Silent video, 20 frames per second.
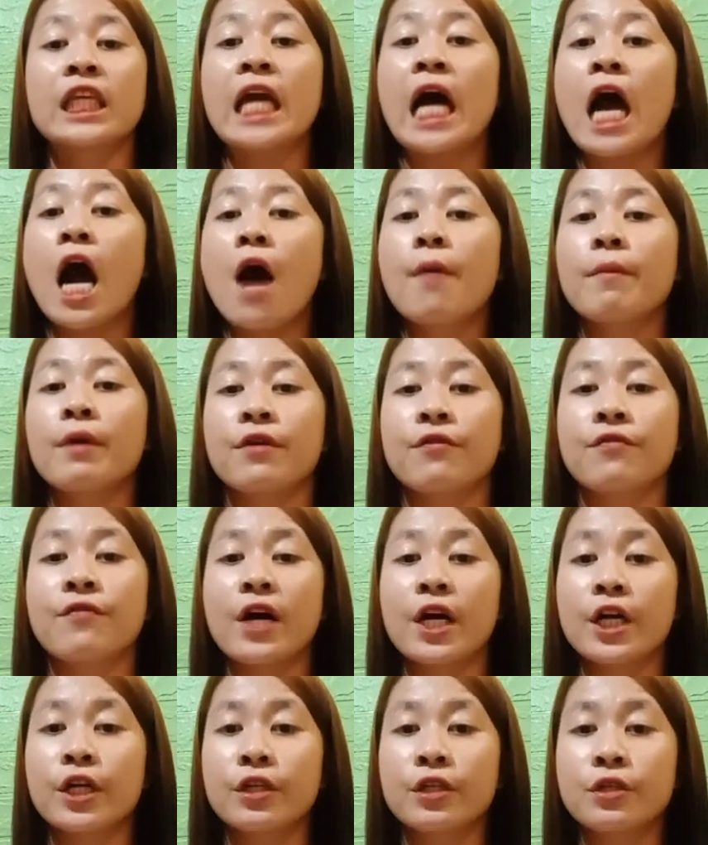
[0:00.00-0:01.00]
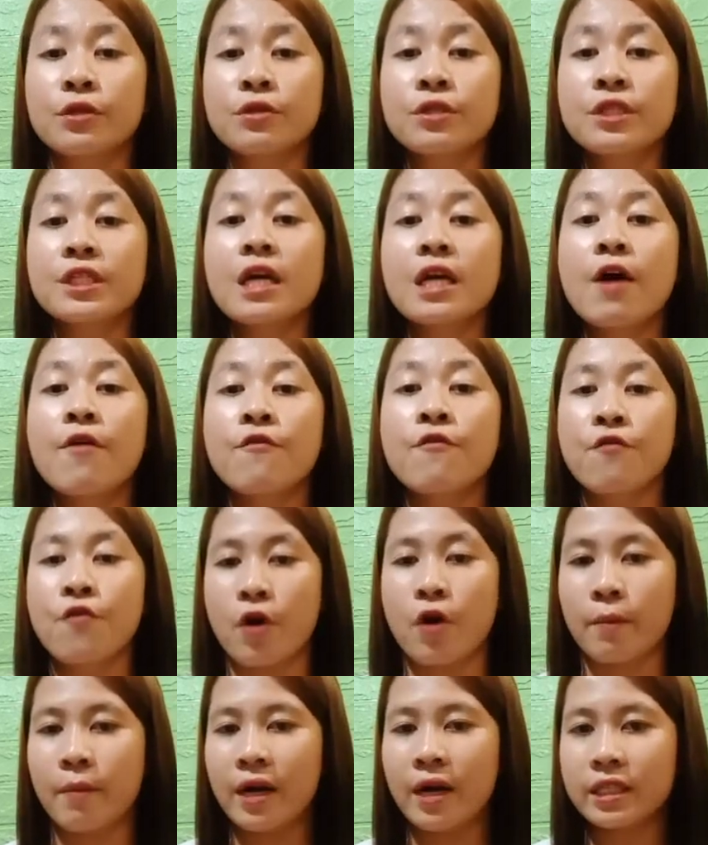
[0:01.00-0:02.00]
come in various
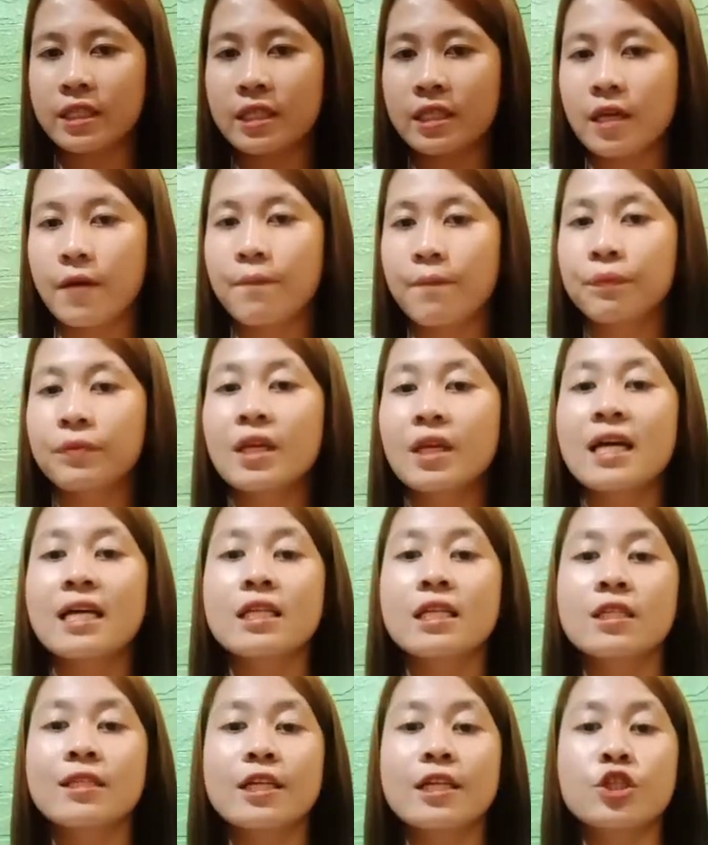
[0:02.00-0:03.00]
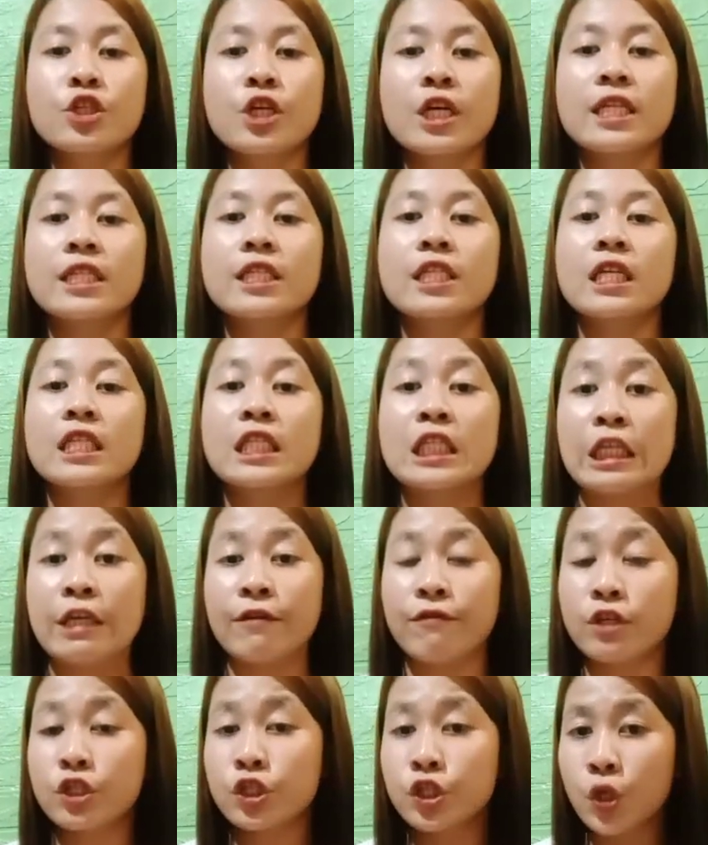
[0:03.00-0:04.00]
formats, such as
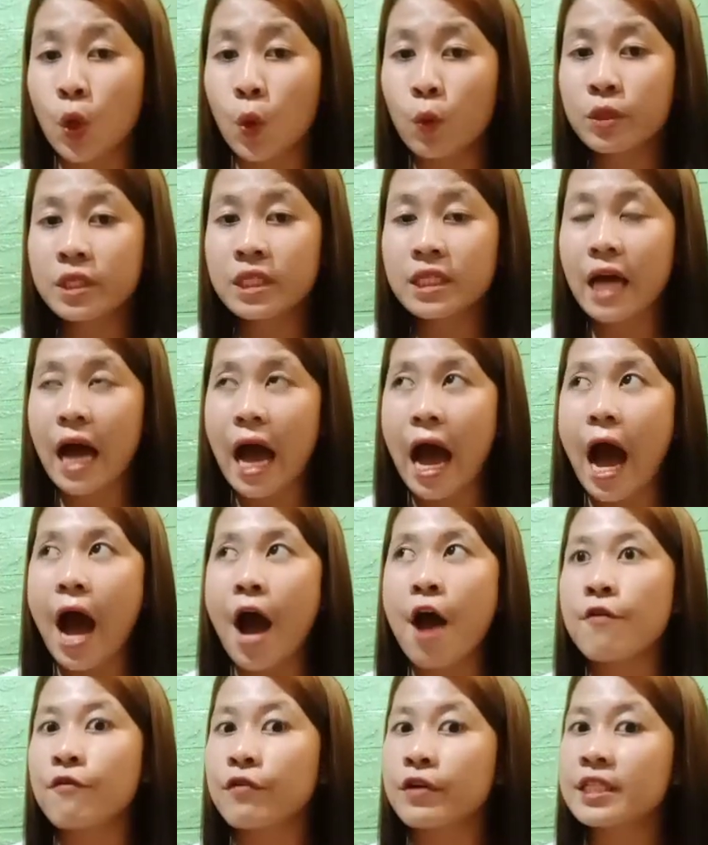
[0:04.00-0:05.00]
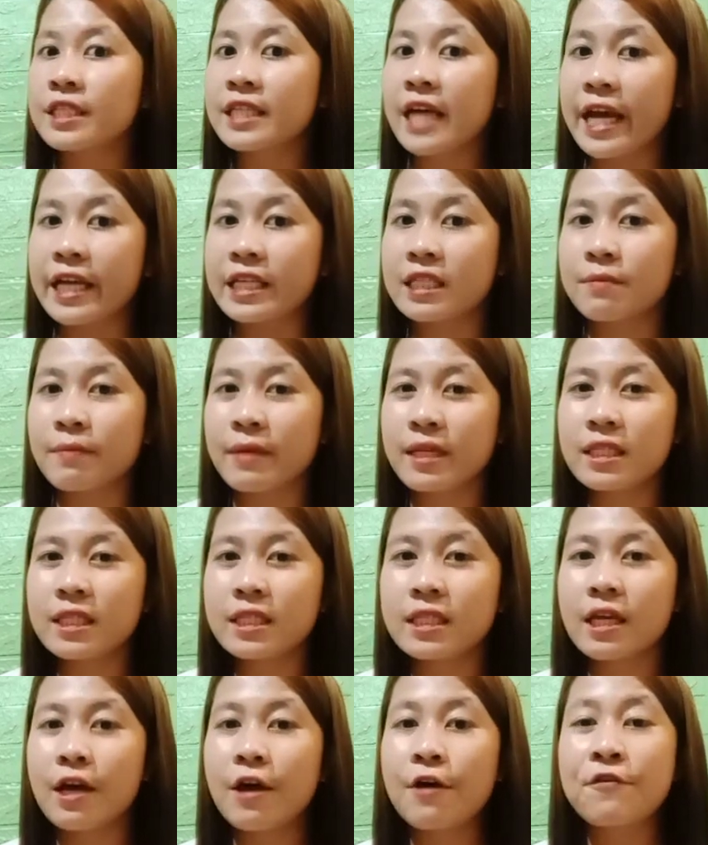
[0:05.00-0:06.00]
TV shows,
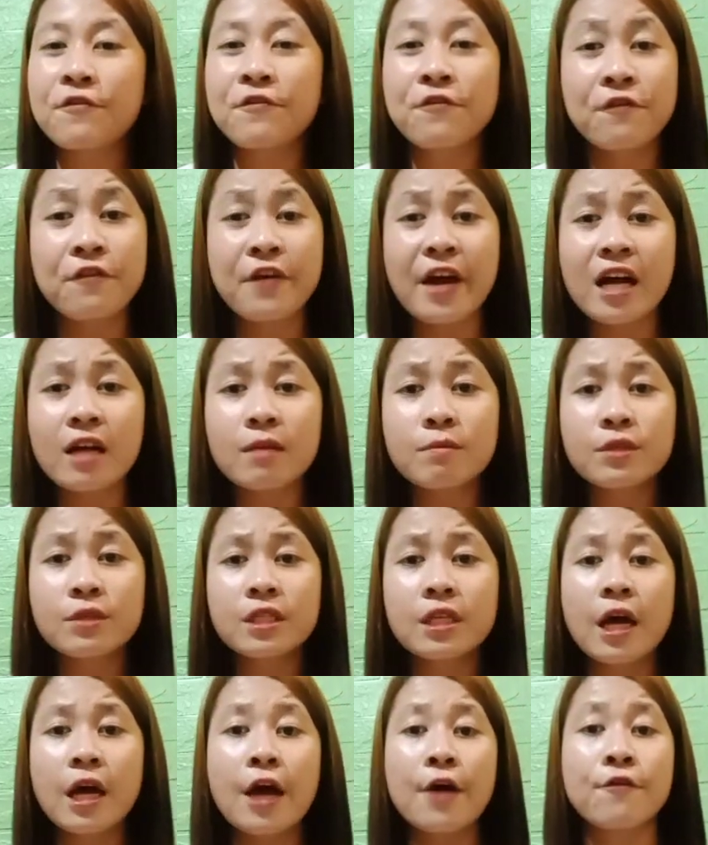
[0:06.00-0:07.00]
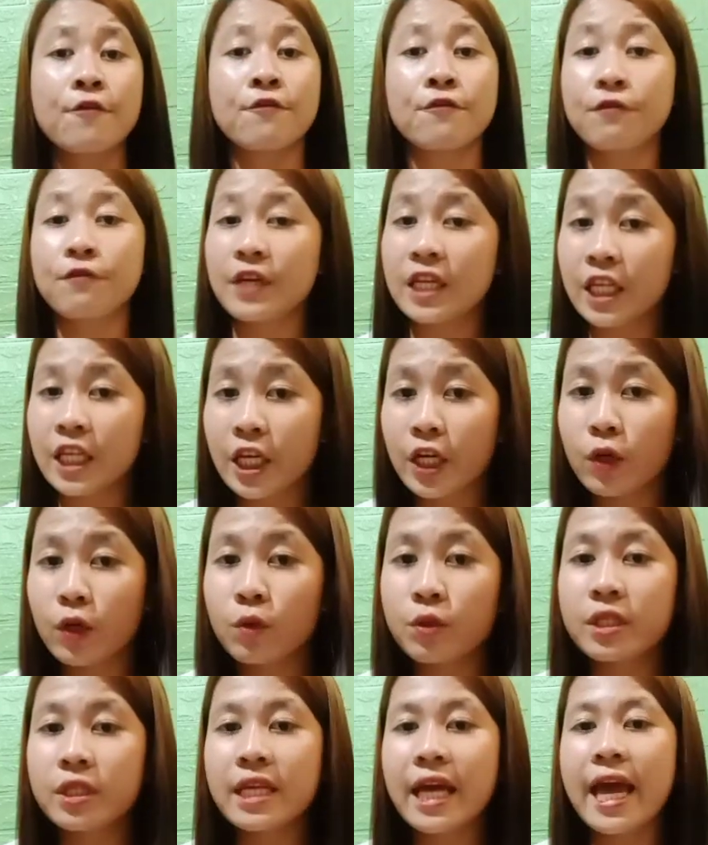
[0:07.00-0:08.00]
advertisements, films,
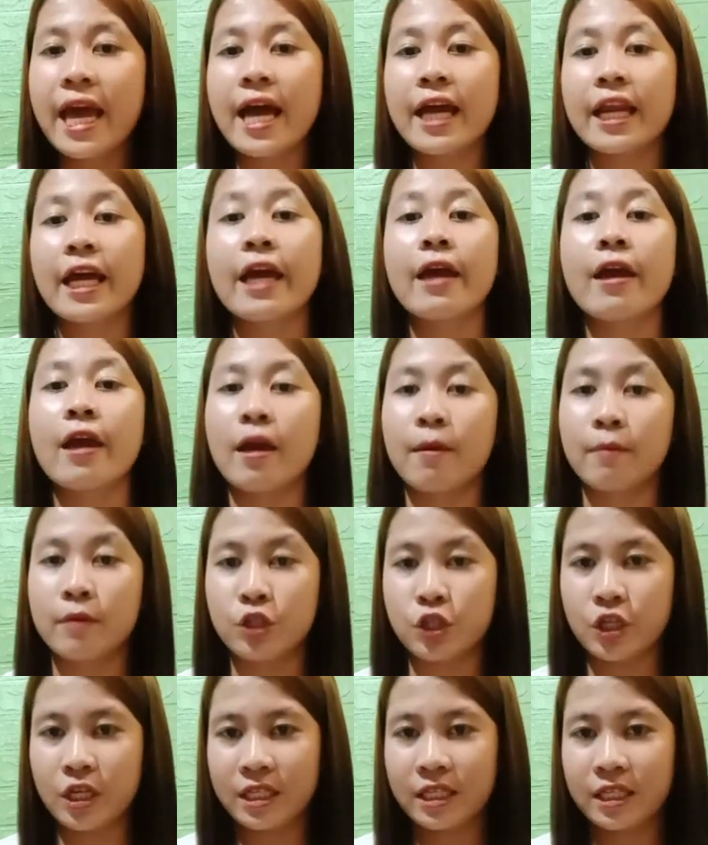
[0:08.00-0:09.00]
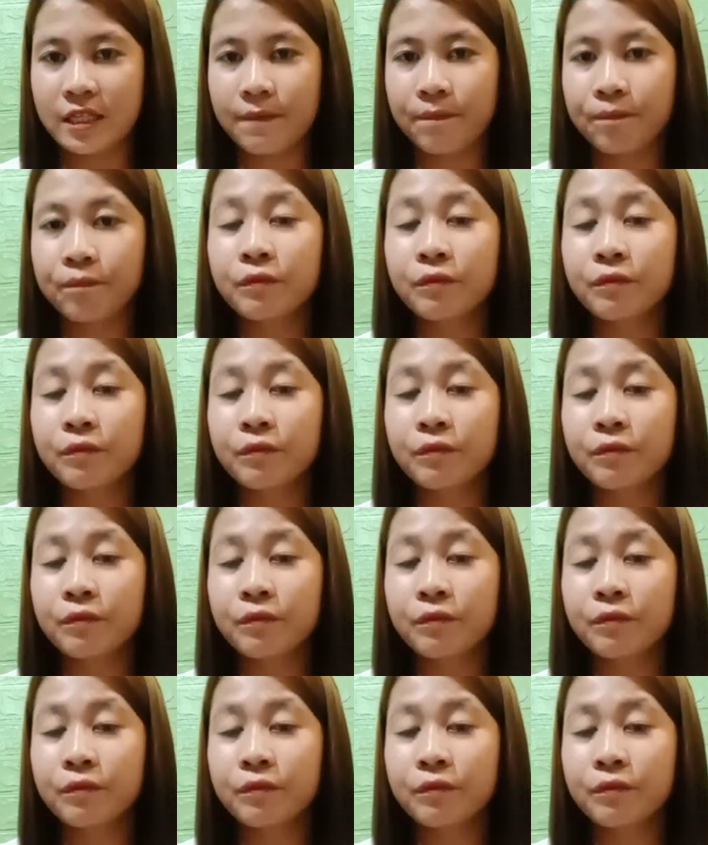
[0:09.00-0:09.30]
videos, and images.